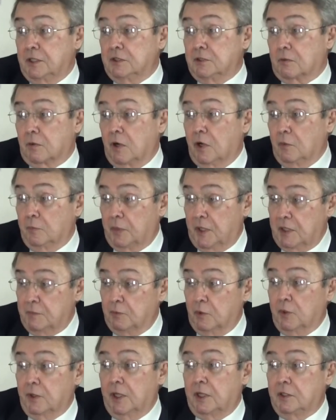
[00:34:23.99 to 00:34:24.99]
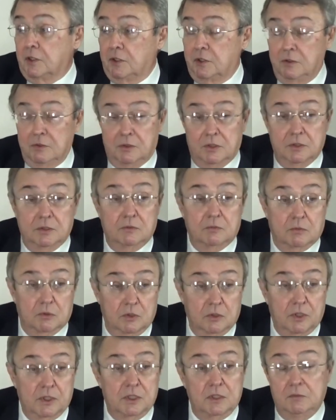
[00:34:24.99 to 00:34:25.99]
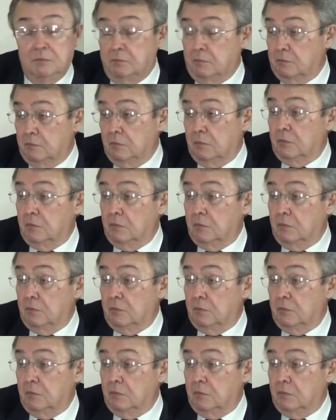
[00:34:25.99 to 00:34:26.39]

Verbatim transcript: These are all people that yeah, you could really